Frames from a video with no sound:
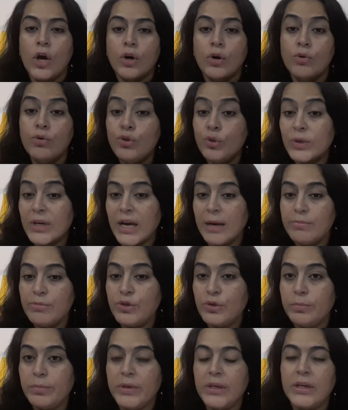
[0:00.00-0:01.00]
who do come
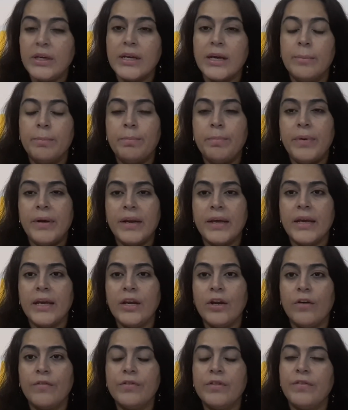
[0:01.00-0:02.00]
to me
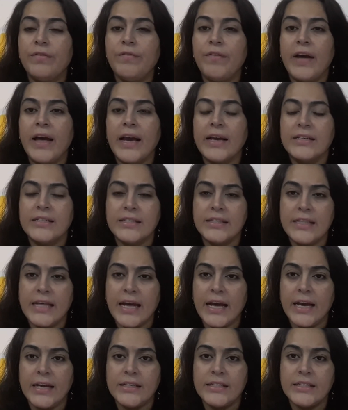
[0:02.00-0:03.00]
complain of the fact
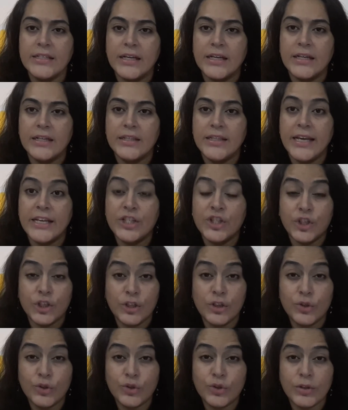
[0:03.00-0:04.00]
that their
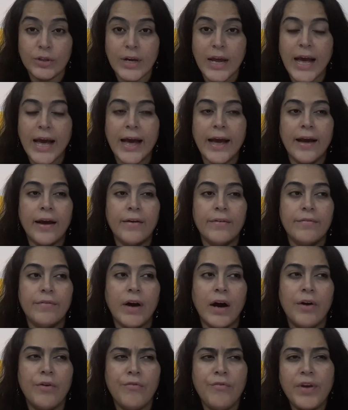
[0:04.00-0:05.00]
children
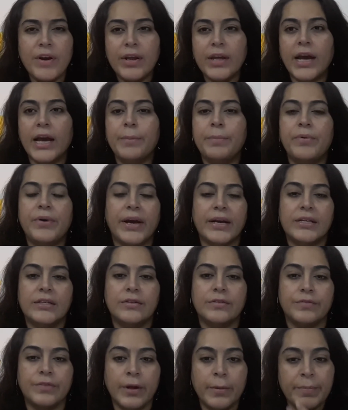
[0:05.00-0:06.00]
are very
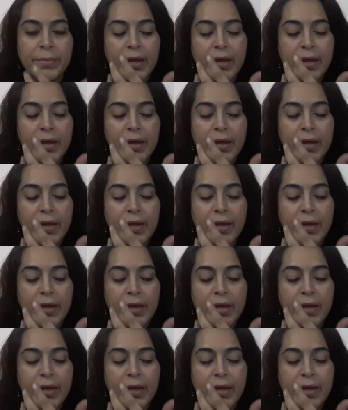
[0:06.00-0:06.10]
hyperactive.